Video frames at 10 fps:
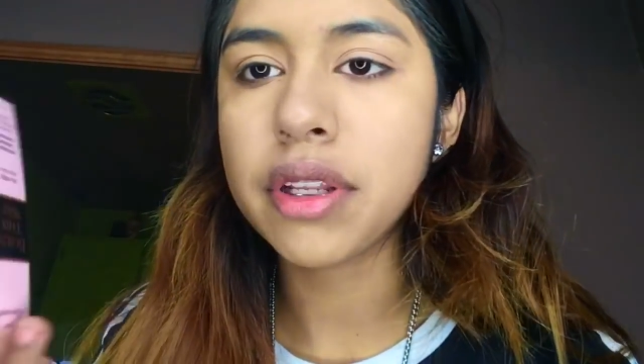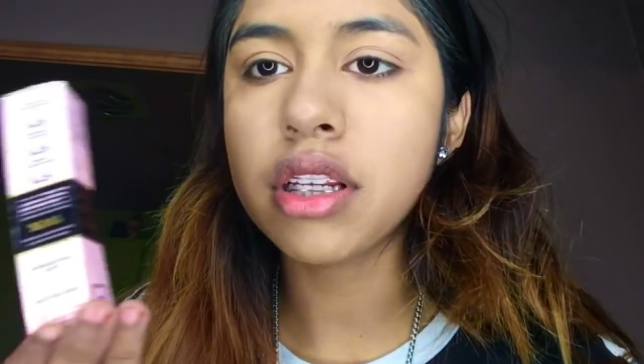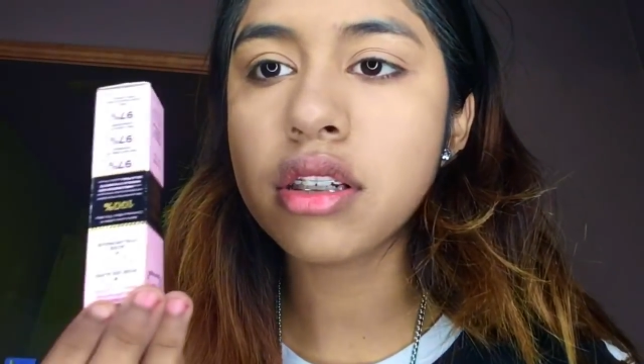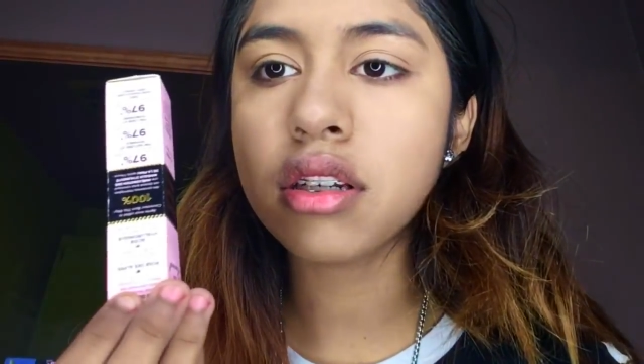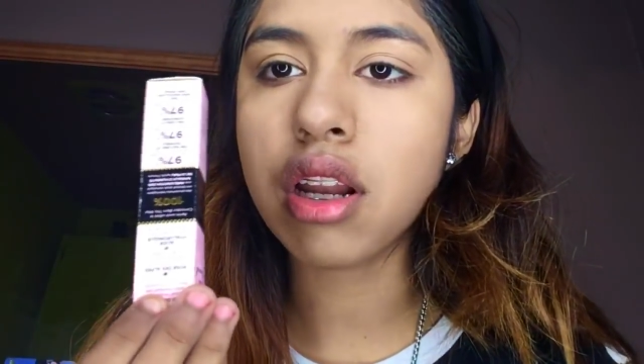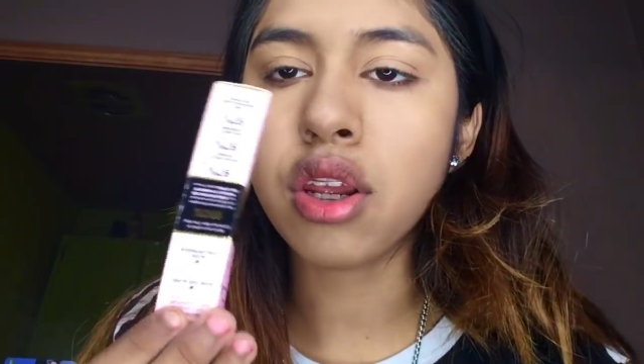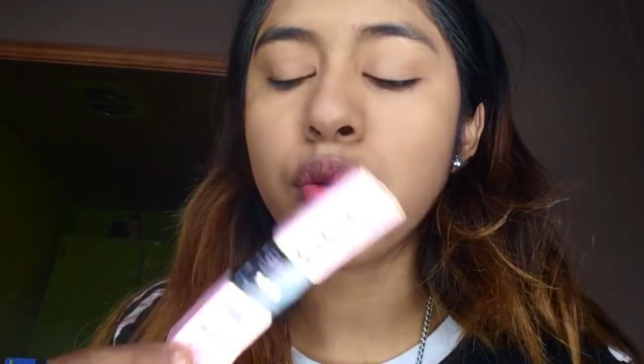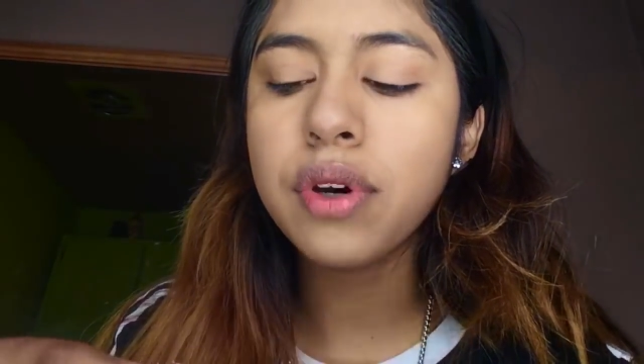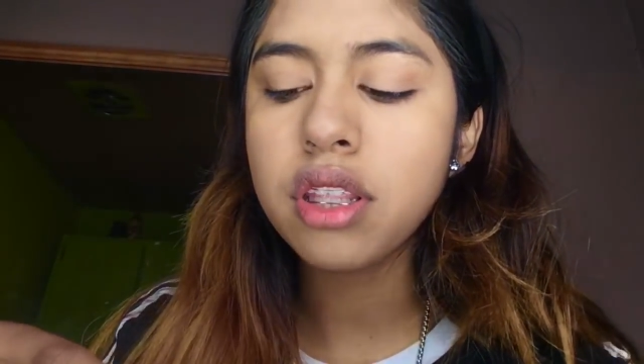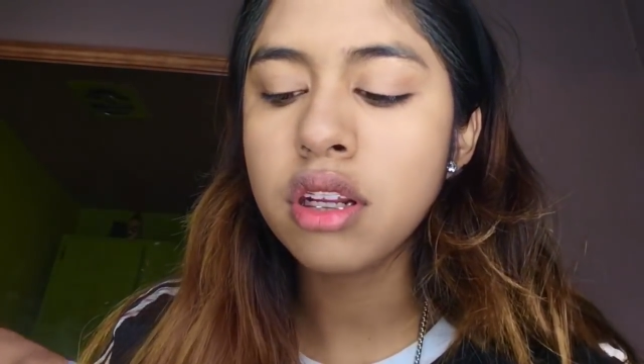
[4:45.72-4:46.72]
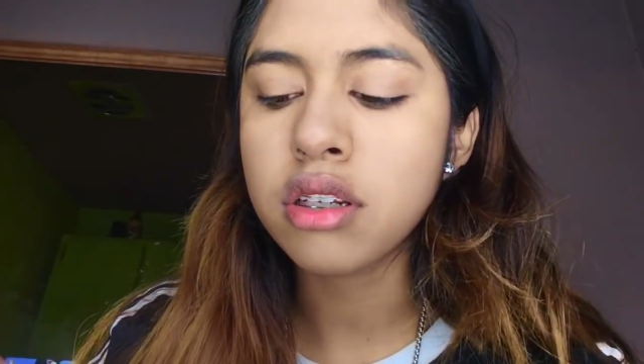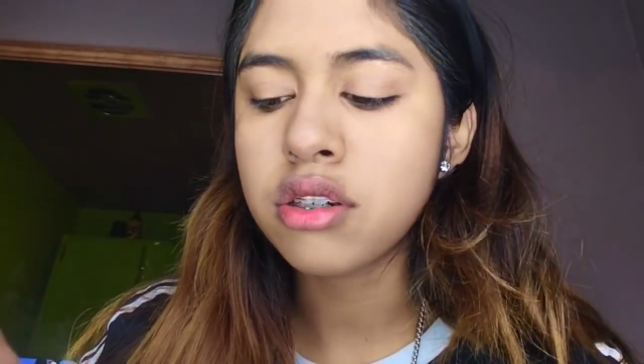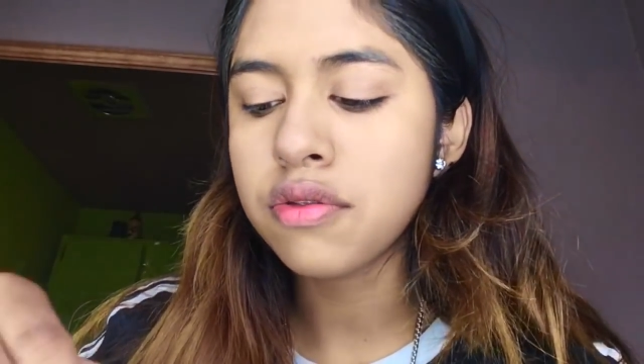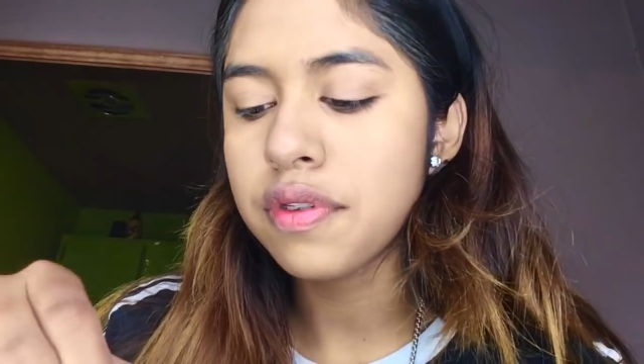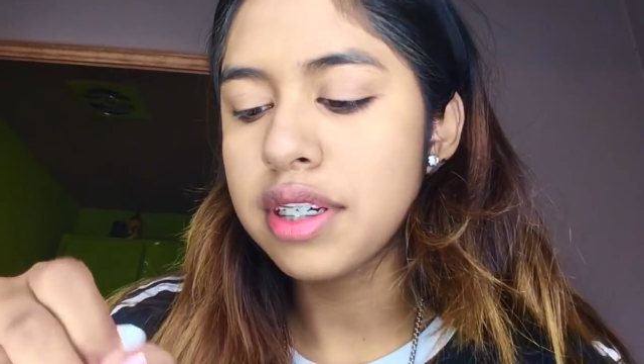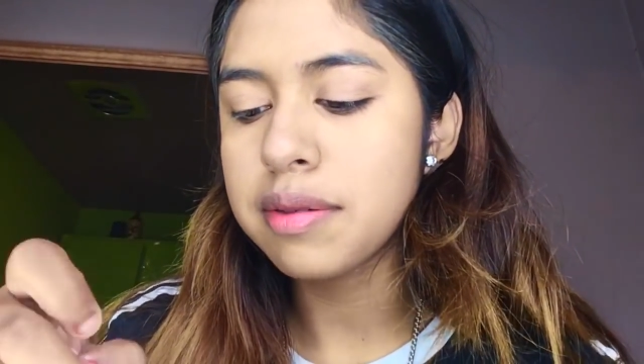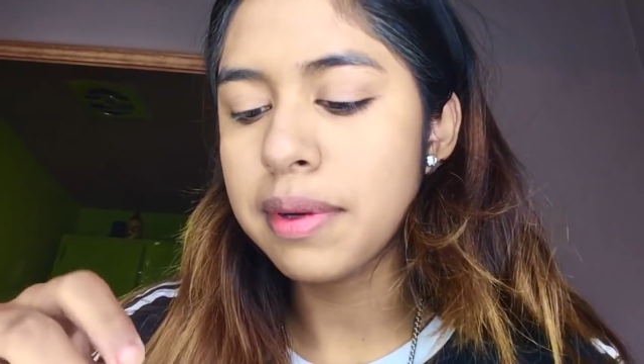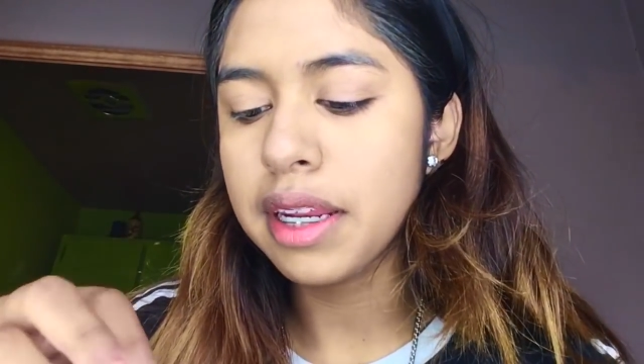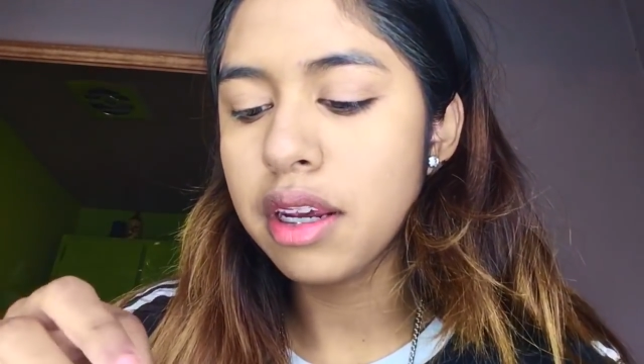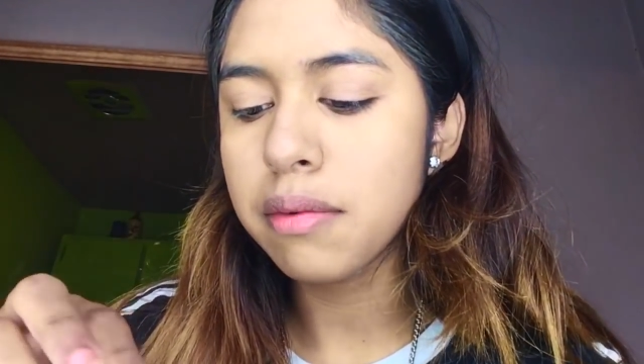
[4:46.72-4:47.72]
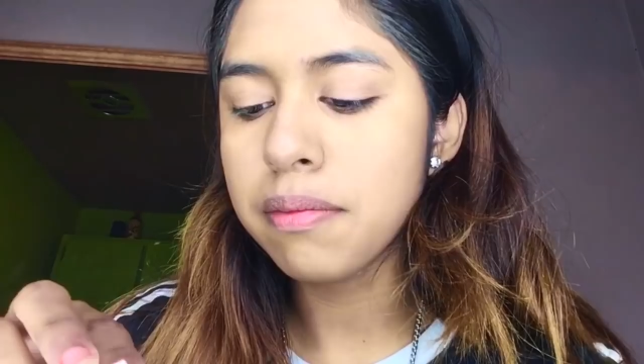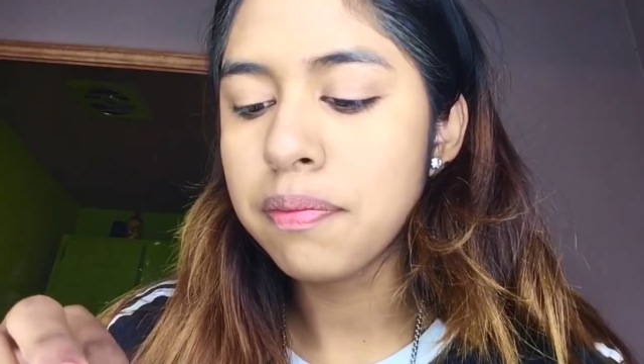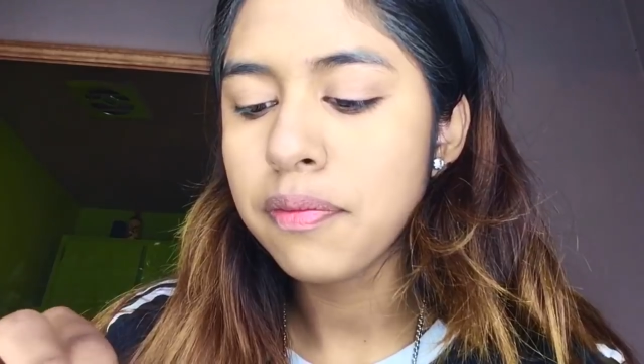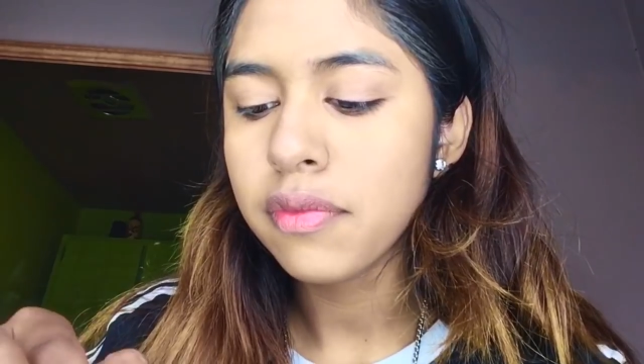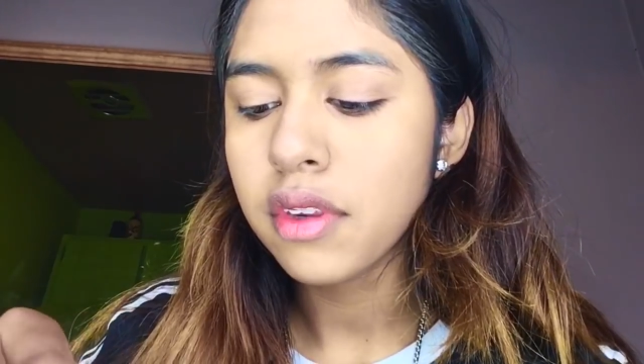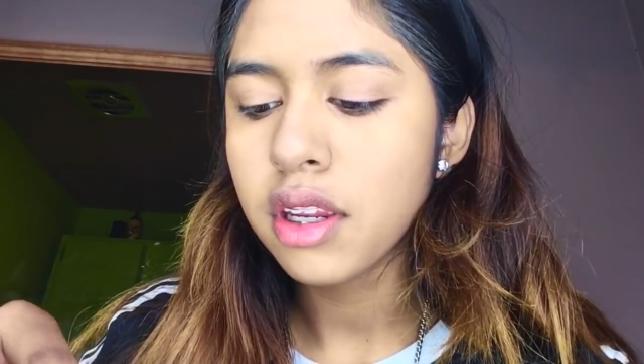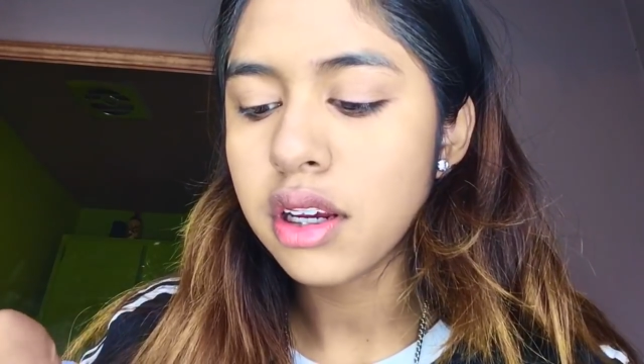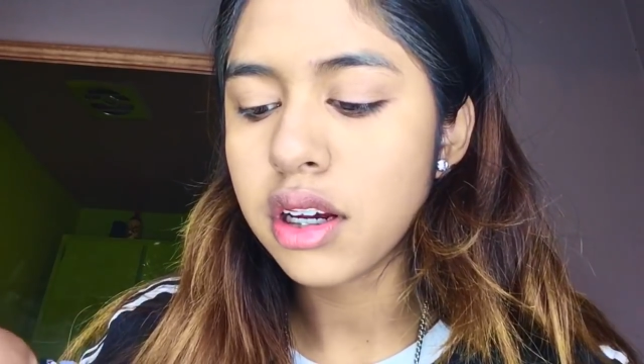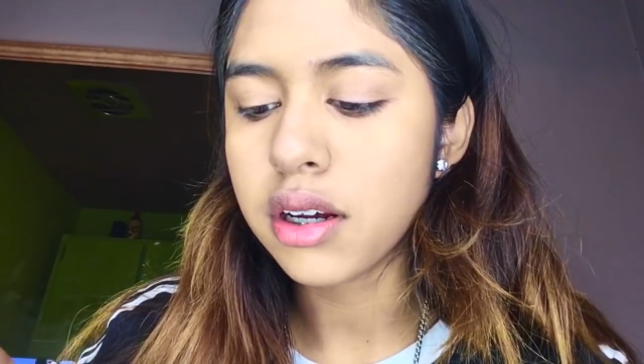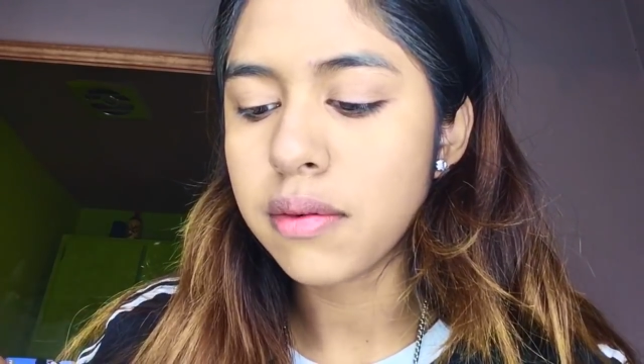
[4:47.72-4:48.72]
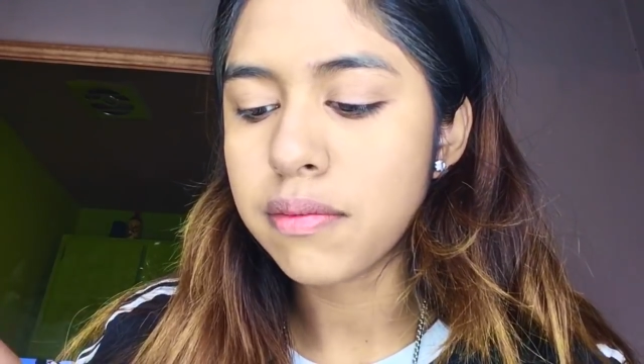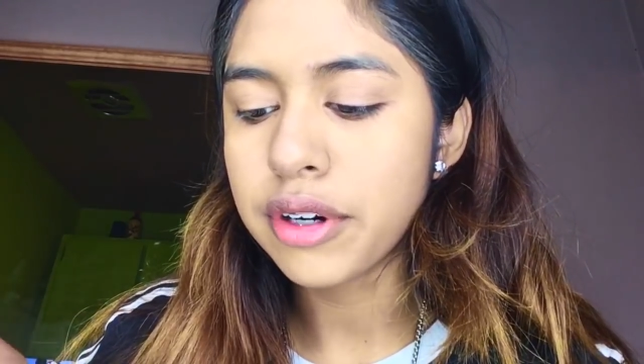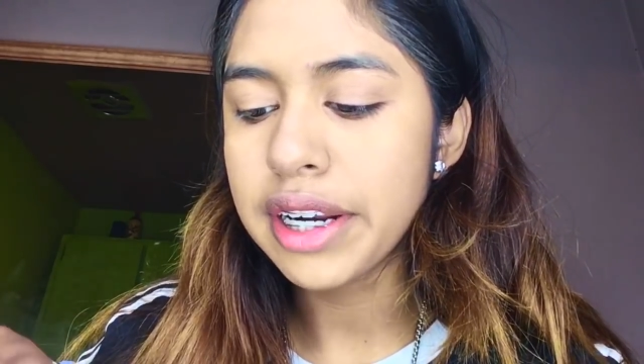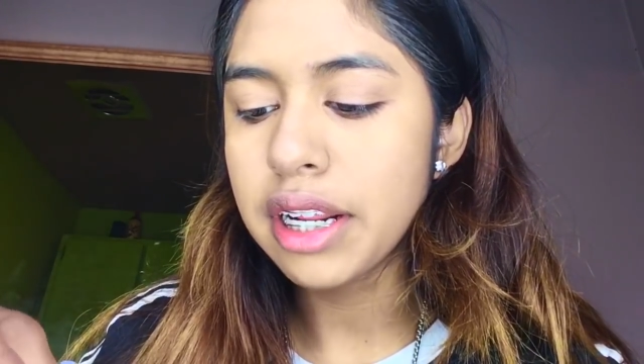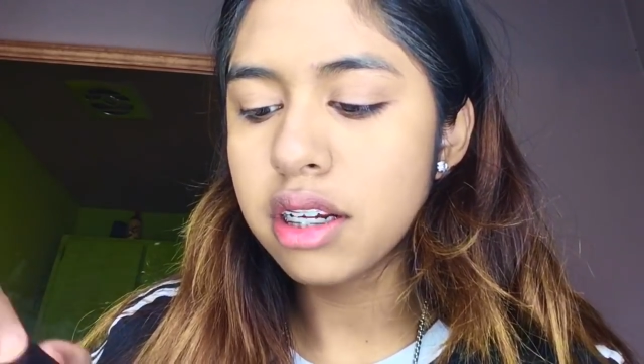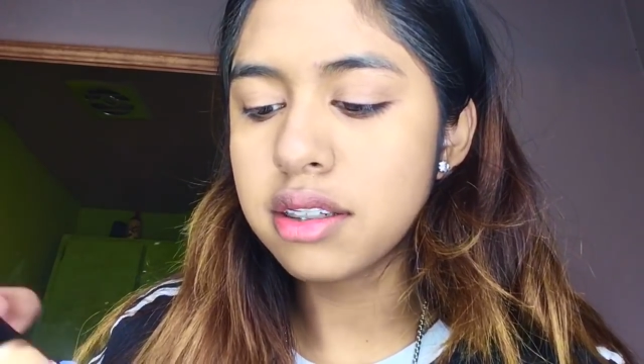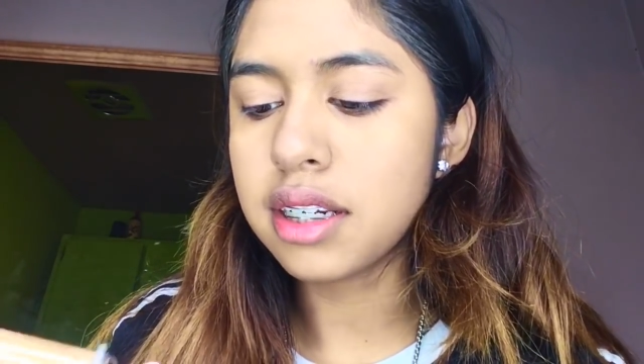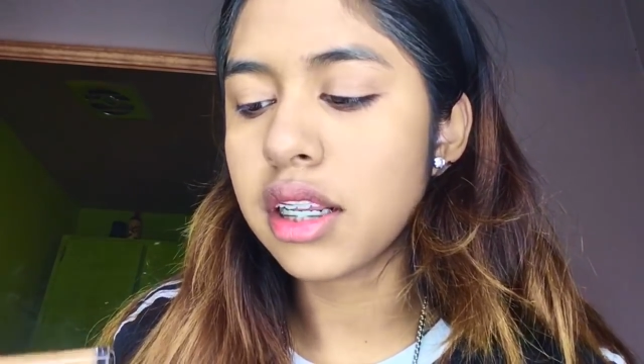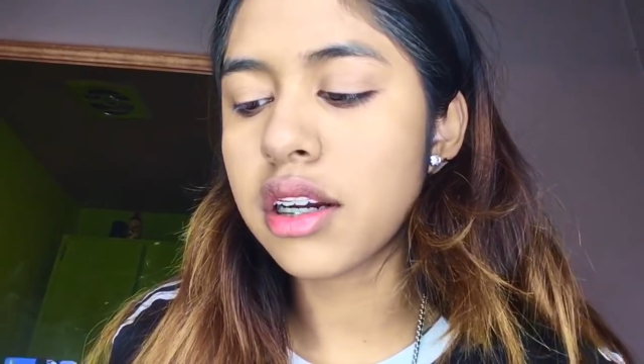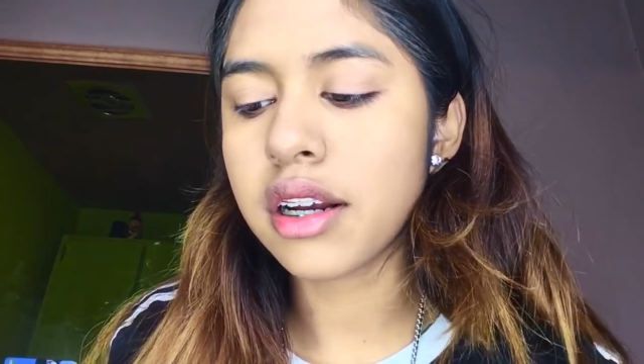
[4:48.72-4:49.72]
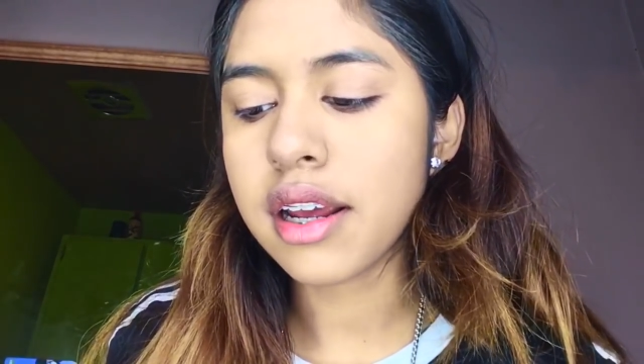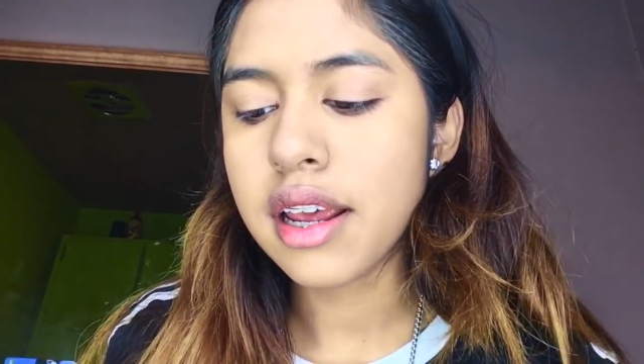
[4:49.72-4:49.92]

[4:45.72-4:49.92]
but this is a new one, the Too Faced Medium Radiant Concealer.